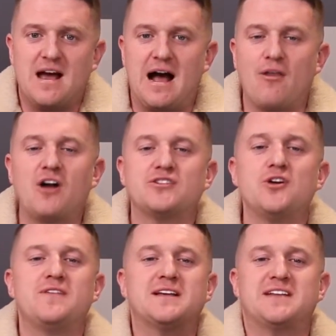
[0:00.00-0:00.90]
And I
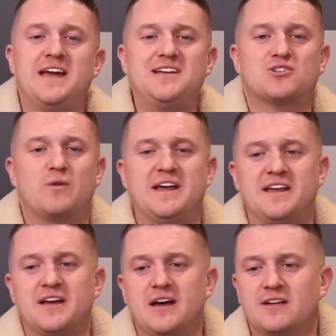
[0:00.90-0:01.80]
do this each
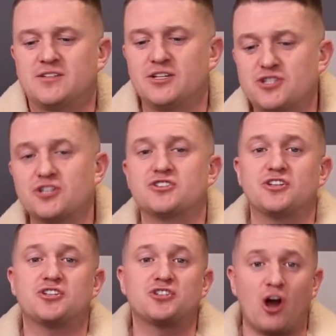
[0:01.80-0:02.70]
week to
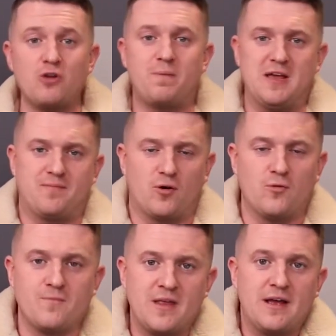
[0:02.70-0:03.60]
just show
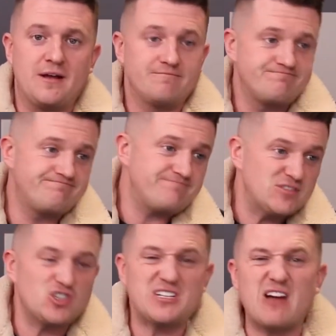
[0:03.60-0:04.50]
people
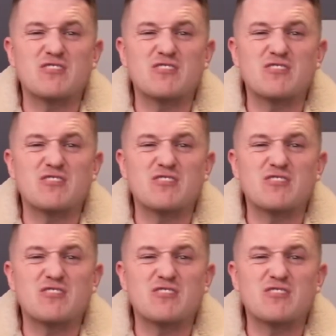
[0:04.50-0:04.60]
just how